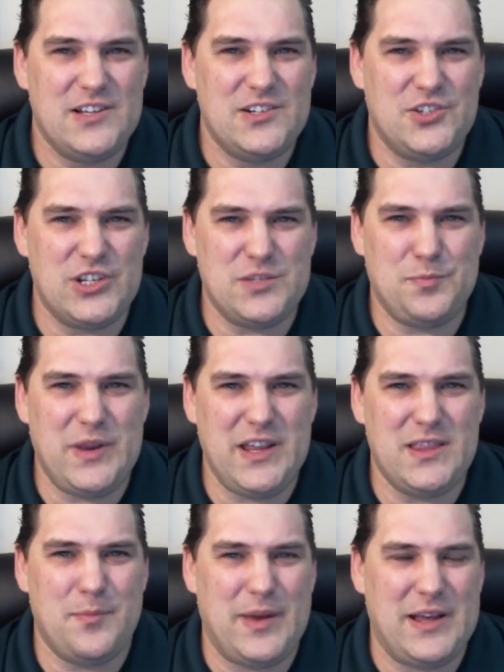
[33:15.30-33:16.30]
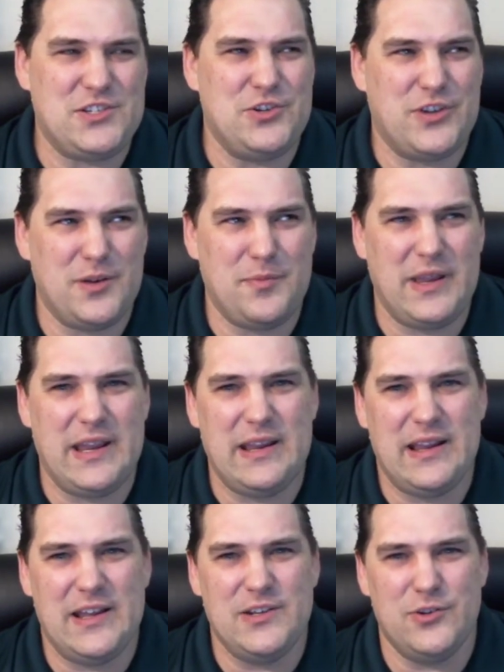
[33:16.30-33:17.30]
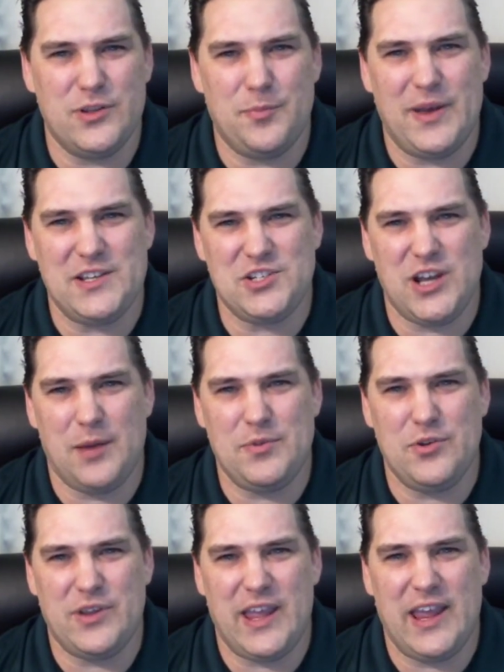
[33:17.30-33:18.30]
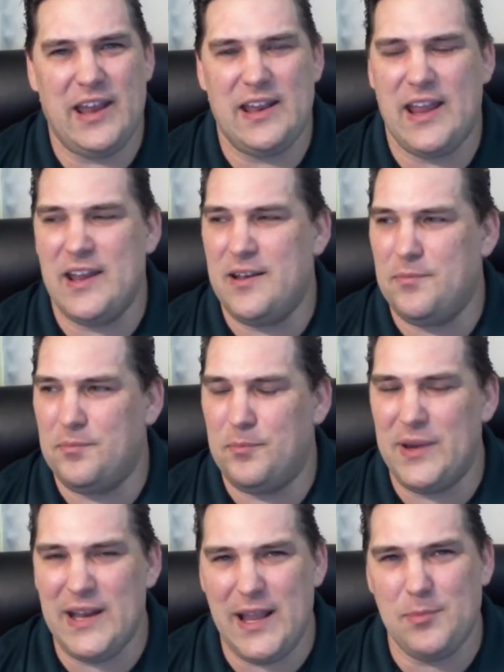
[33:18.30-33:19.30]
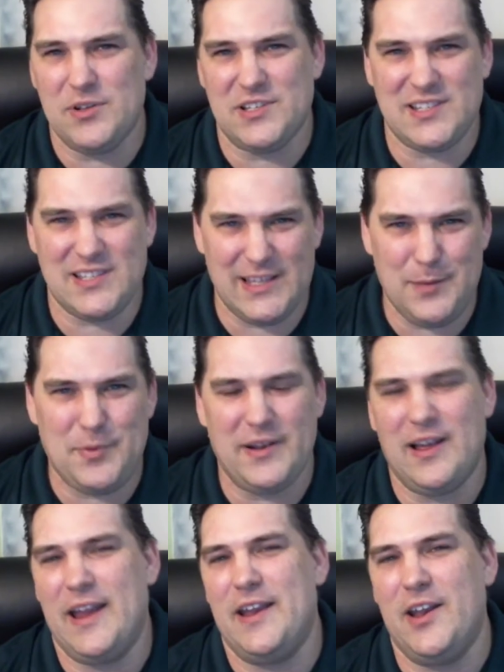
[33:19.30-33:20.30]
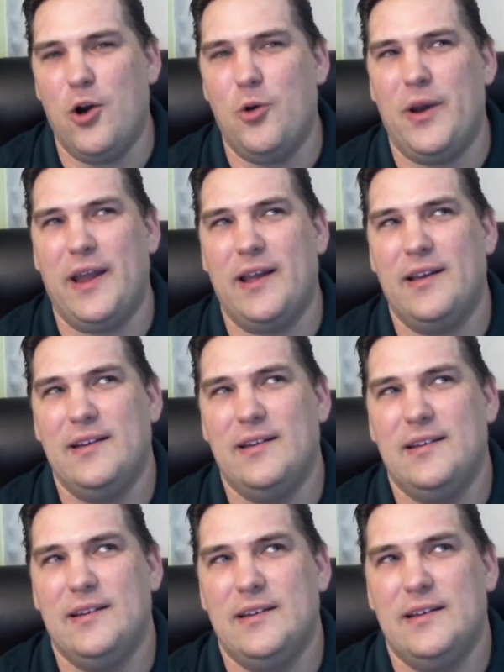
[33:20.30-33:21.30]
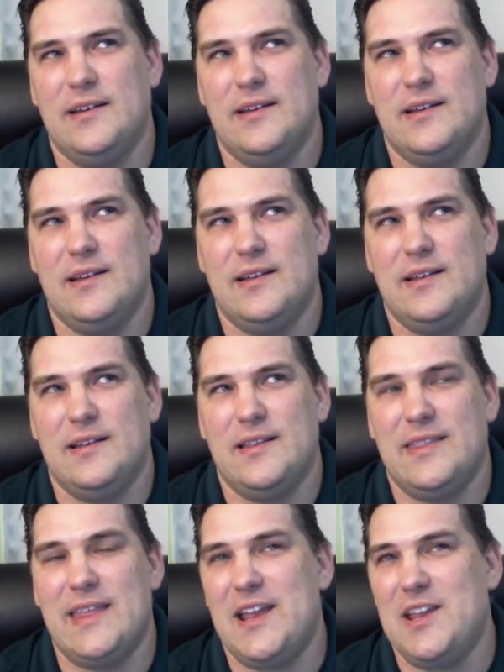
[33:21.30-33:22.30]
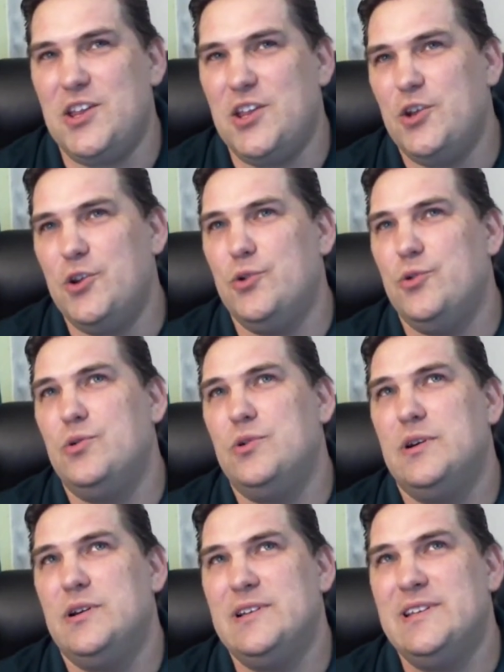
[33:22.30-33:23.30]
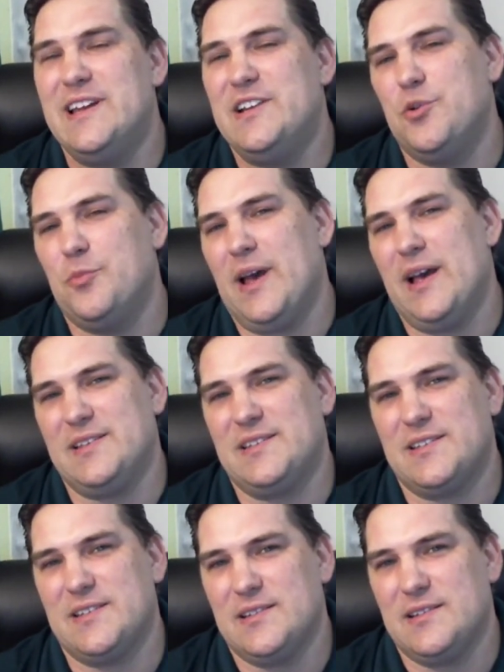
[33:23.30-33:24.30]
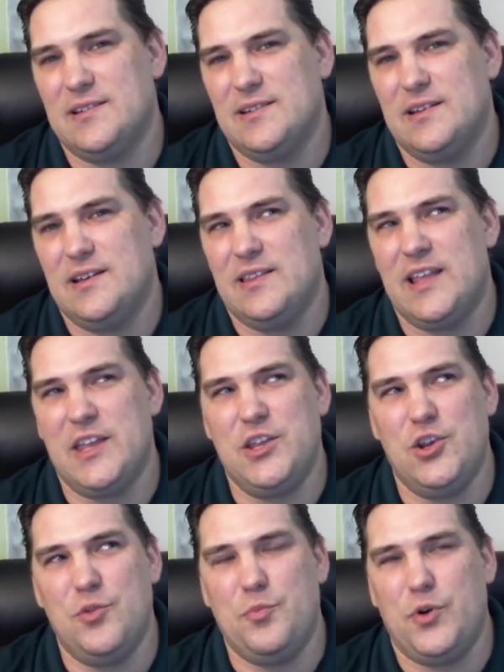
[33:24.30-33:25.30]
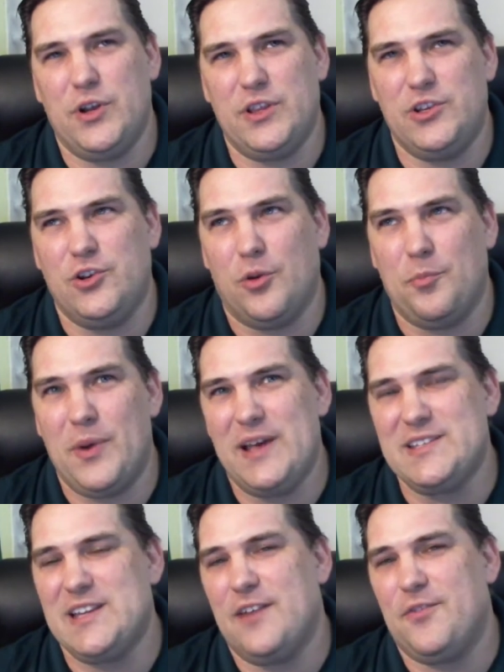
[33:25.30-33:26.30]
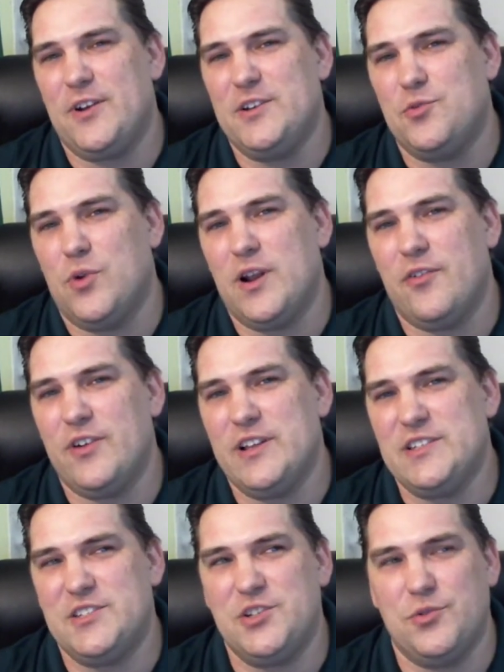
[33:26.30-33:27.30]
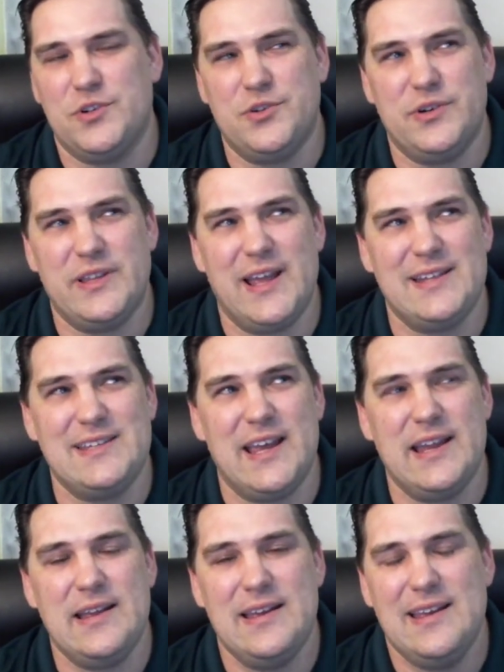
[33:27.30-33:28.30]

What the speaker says: Just being the best you can be, doing the best job you can, and being able to sleep at night knowing that you did your best, that you put your best effort into whatever it is that you were doing that day.